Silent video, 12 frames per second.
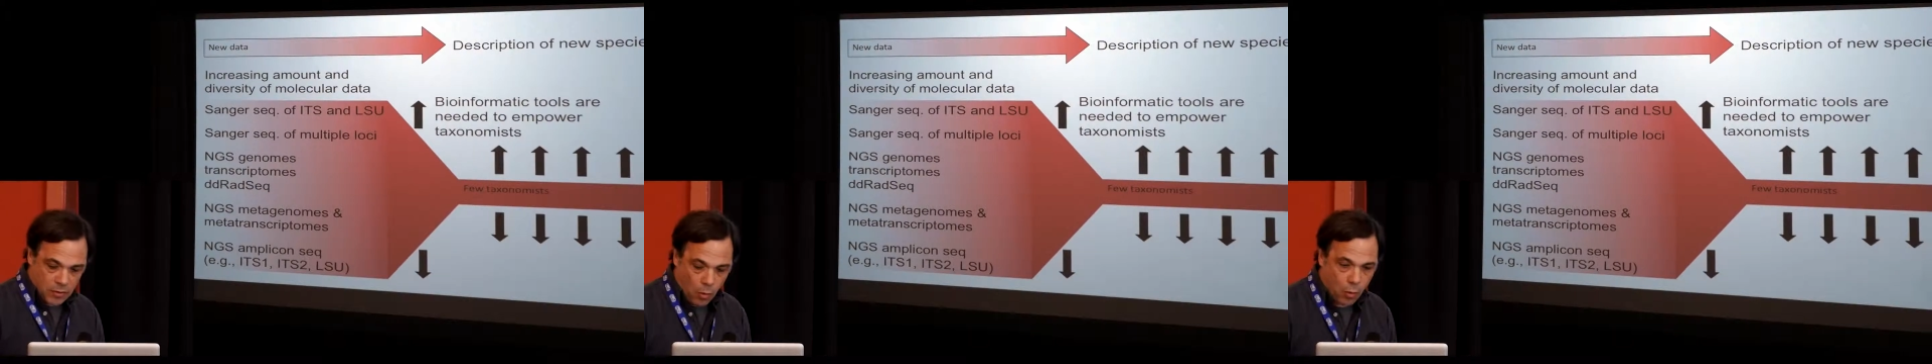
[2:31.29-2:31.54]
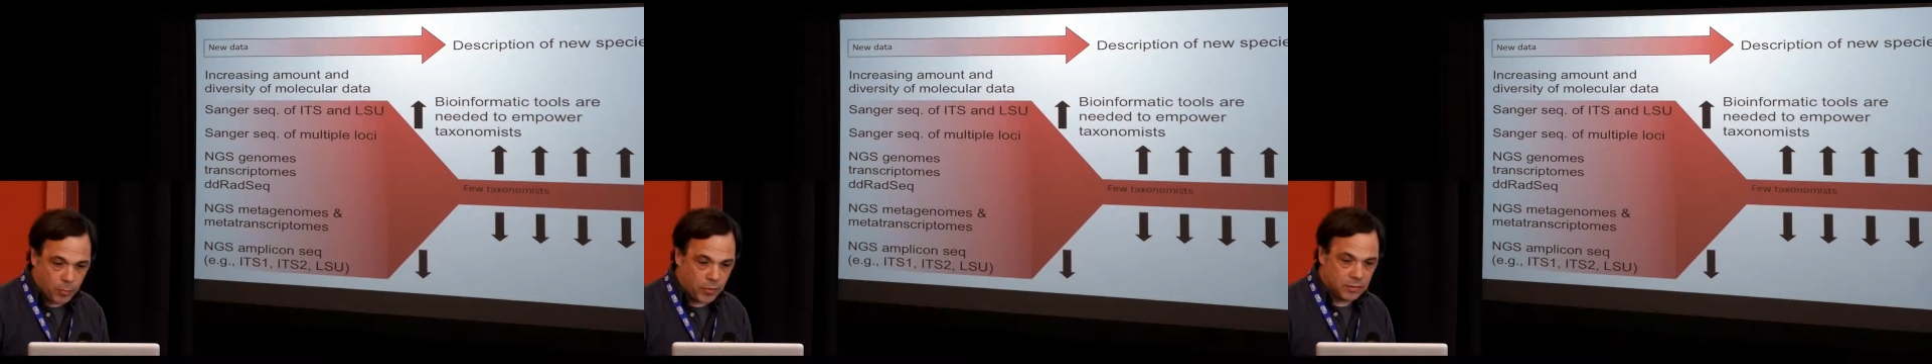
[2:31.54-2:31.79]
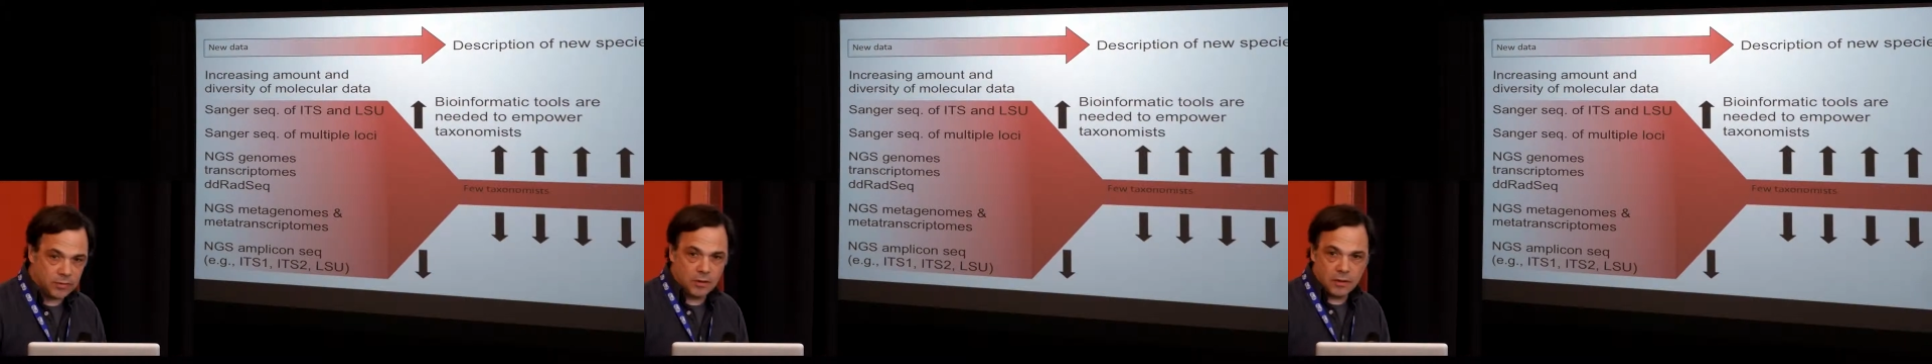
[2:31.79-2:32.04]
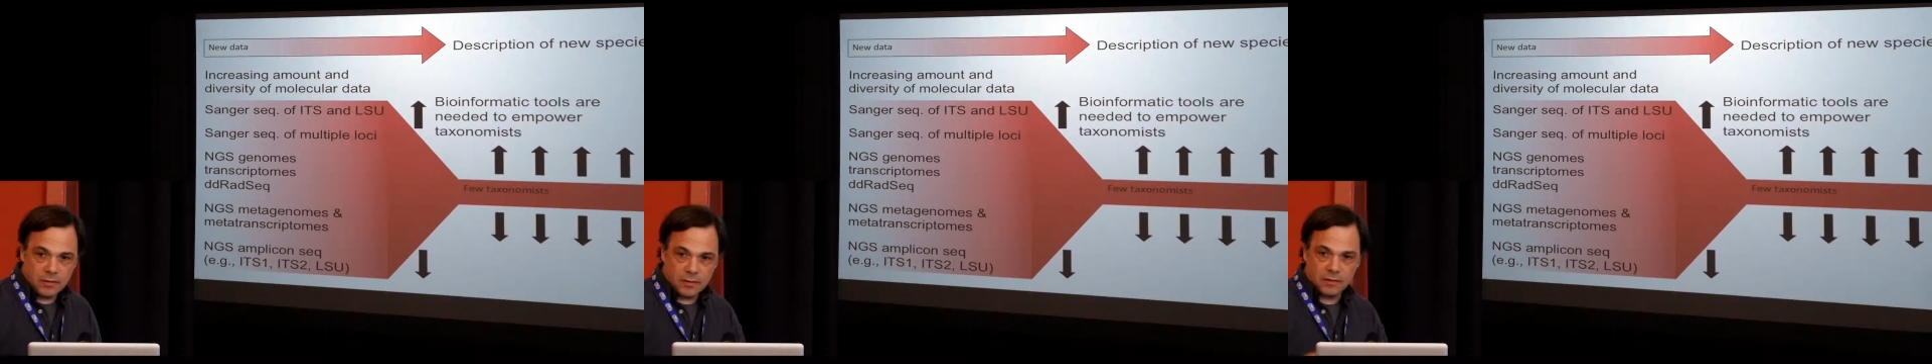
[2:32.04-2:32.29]

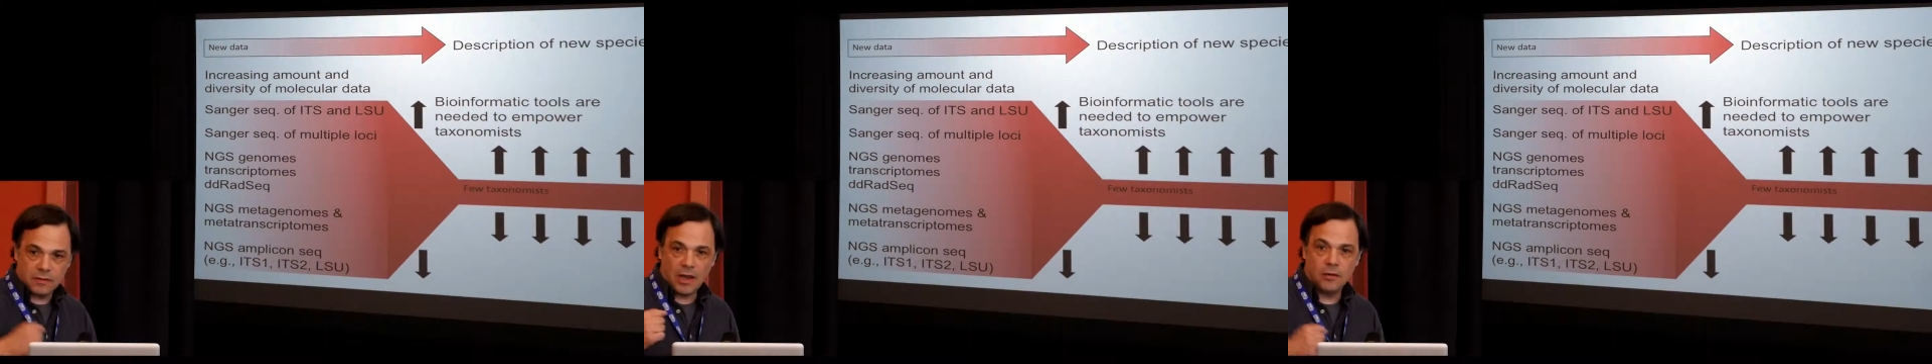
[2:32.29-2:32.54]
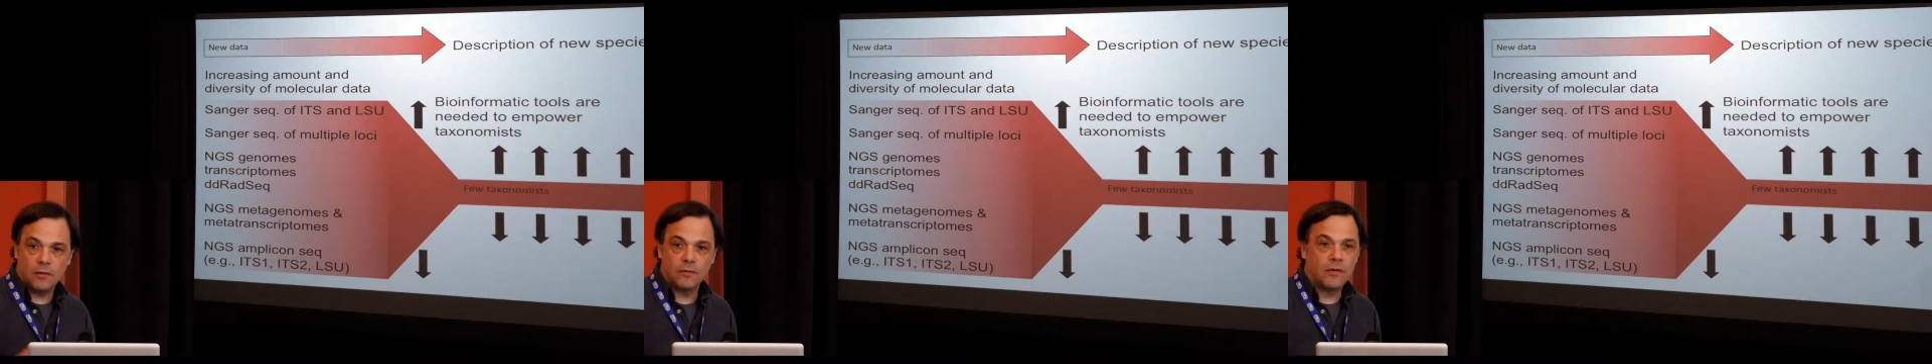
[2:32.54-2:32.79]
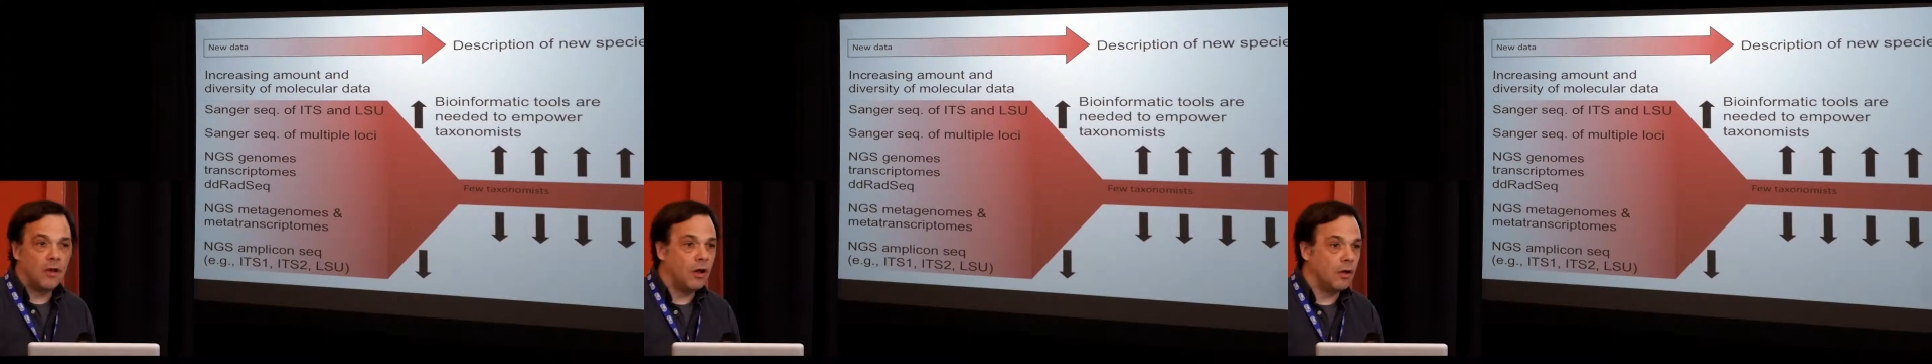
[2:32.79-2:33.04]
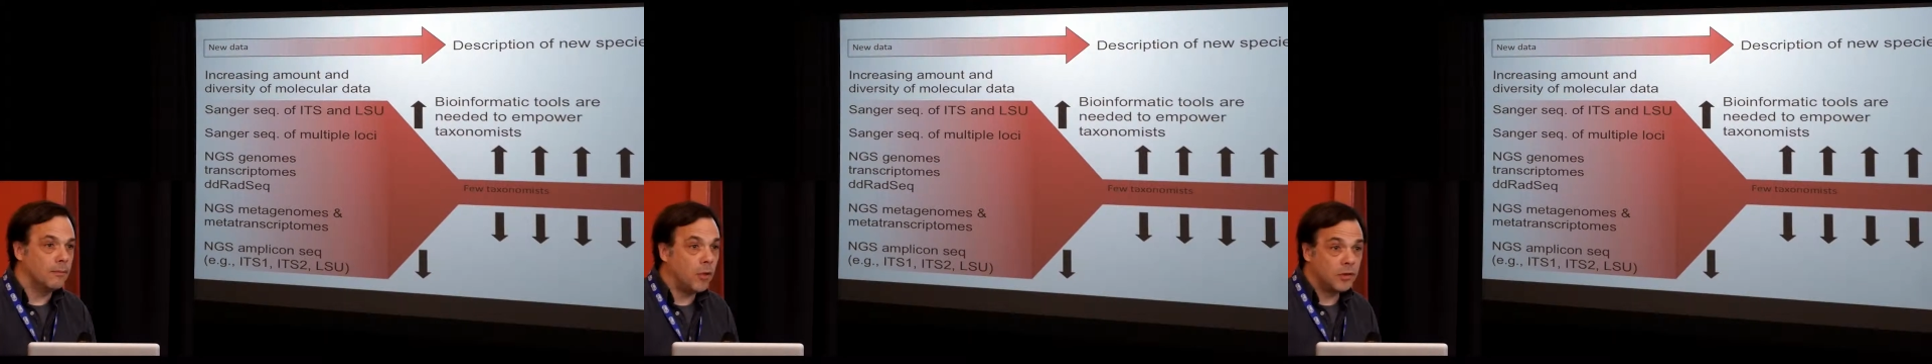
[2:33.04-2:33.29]
open this kind of
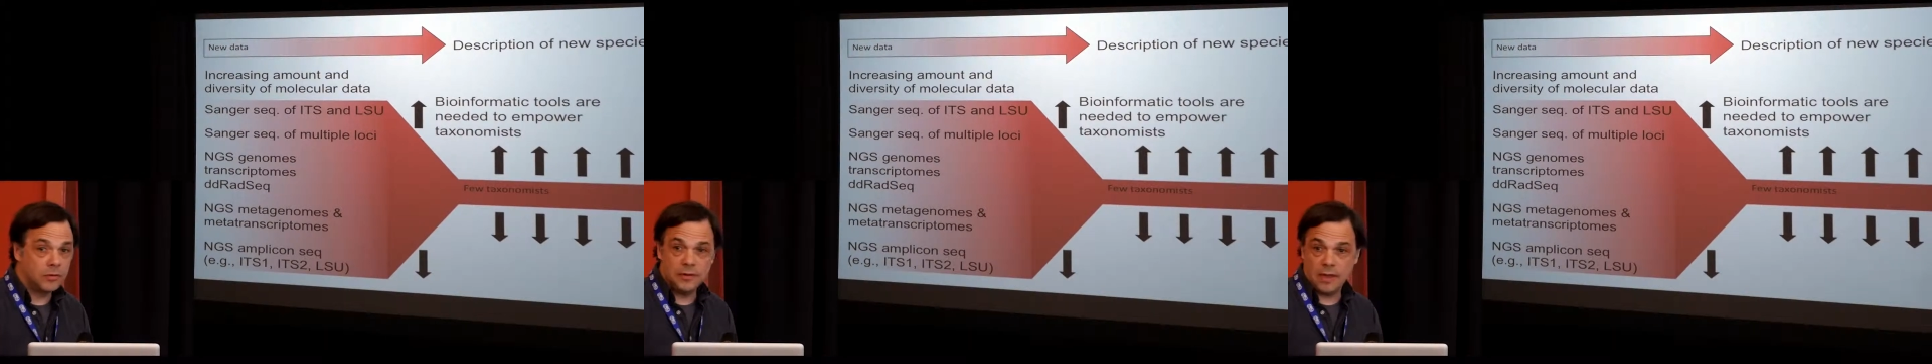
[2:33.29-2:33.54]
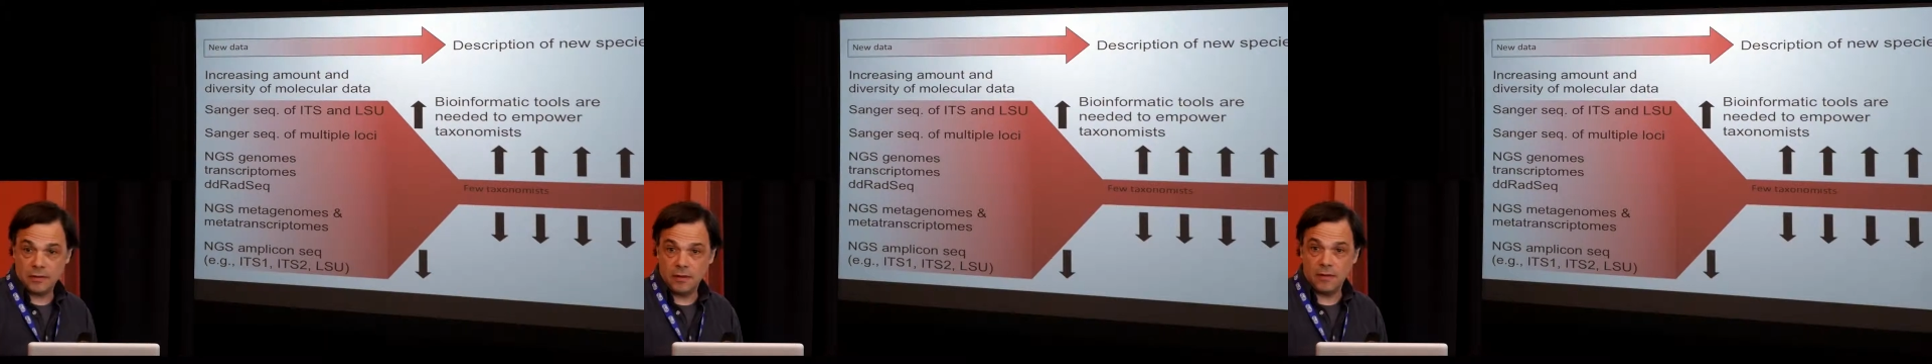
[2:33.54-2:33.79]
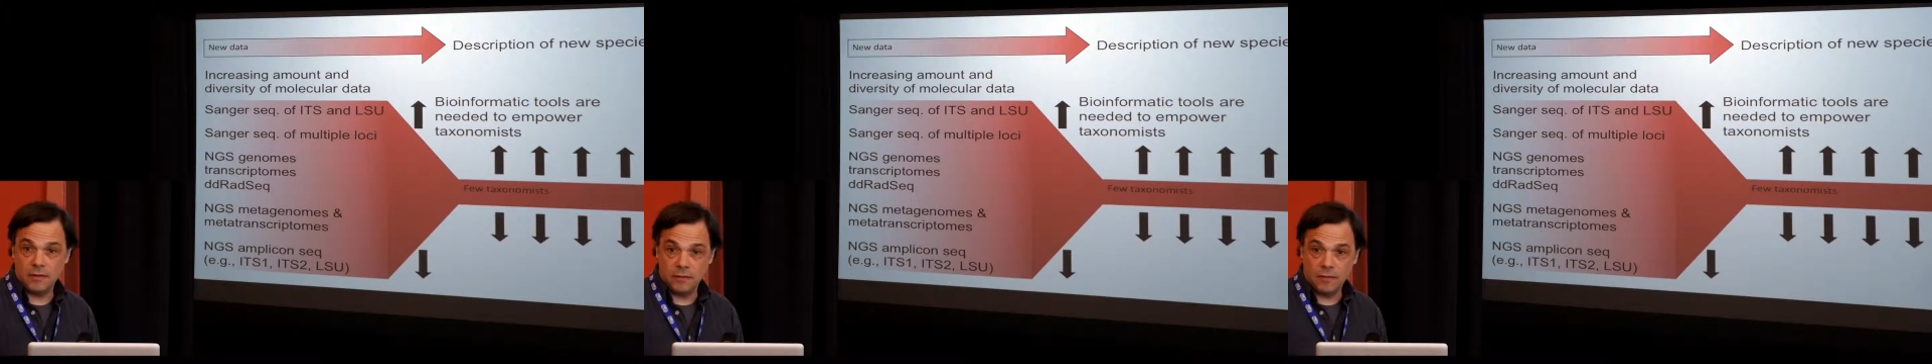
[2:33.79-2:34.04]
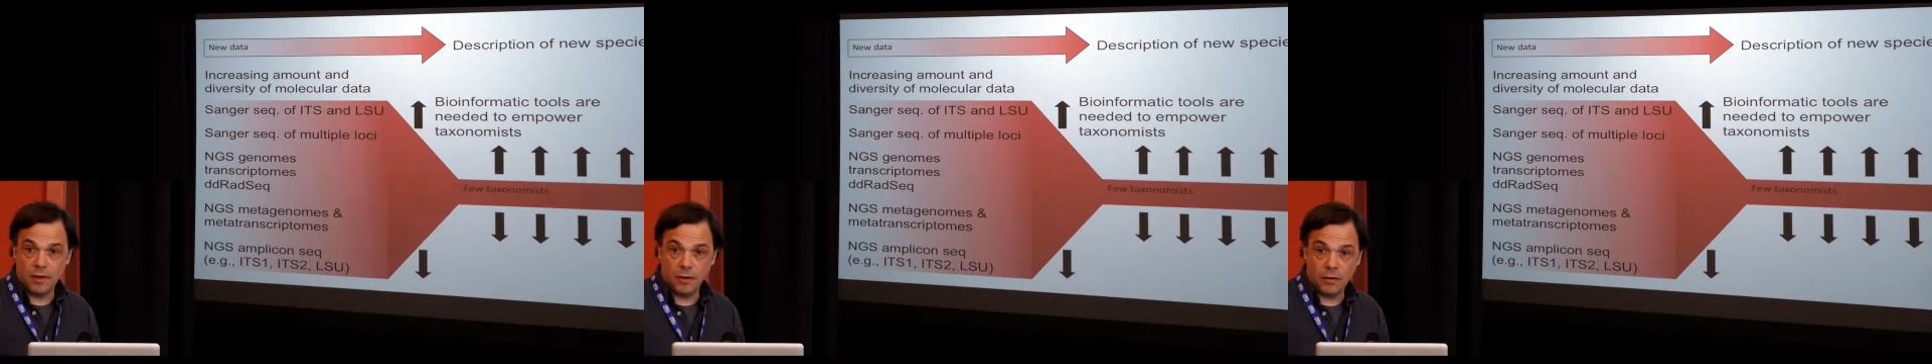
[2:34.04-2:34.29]
bottleneck that
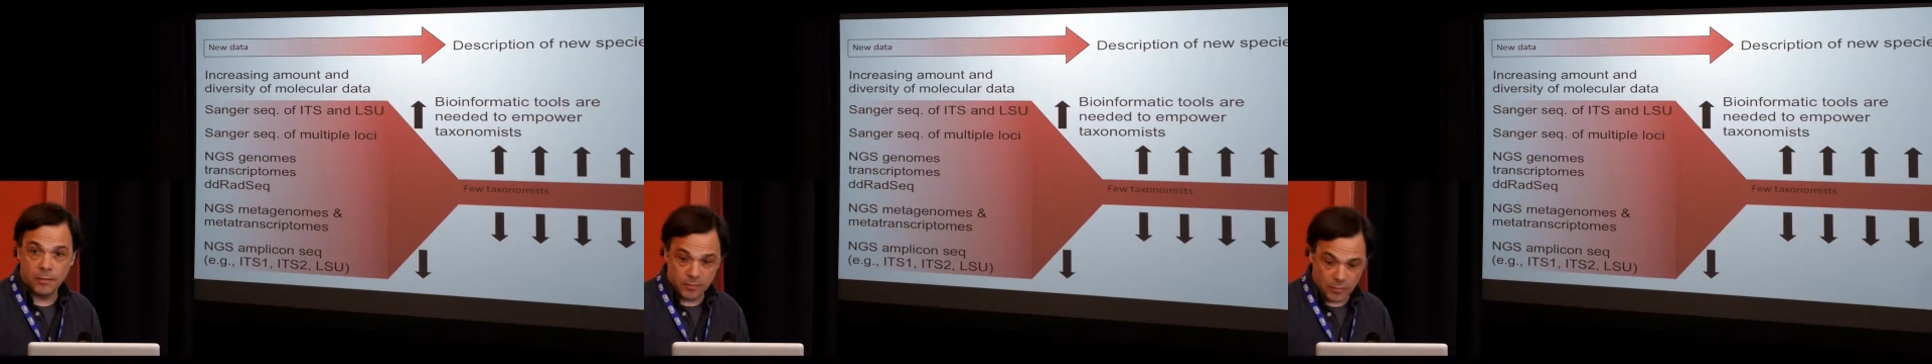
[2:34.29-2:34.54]
is there.